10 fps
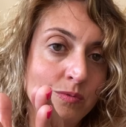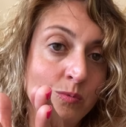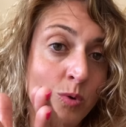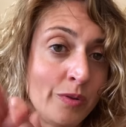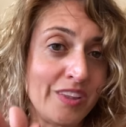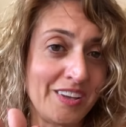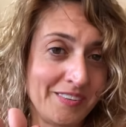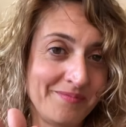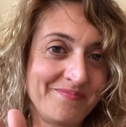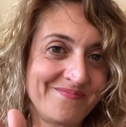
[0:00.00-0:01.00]
worthy.
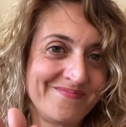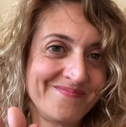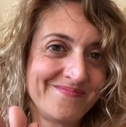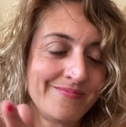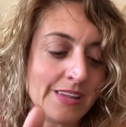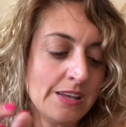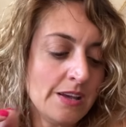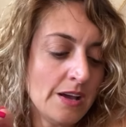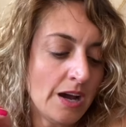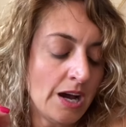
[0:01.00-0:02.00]

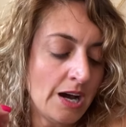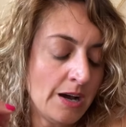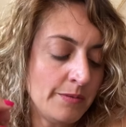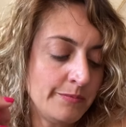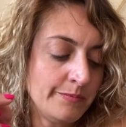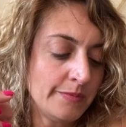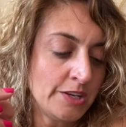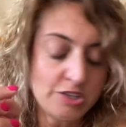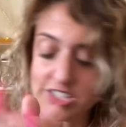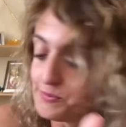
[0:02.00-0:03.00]
Um,
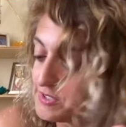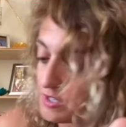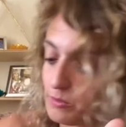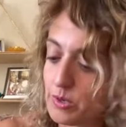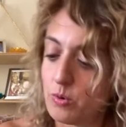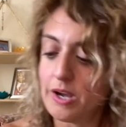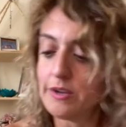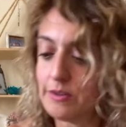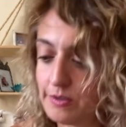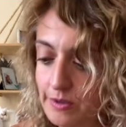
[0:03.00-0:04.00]
adjustments are
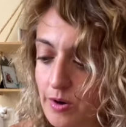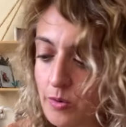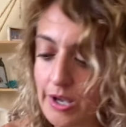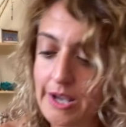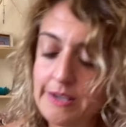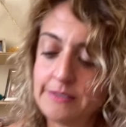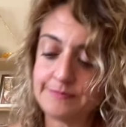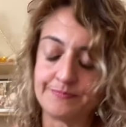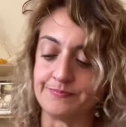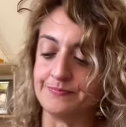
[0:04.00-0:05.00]
required, okay?
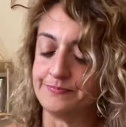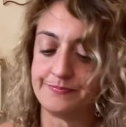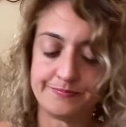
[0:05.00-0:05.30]
Mm.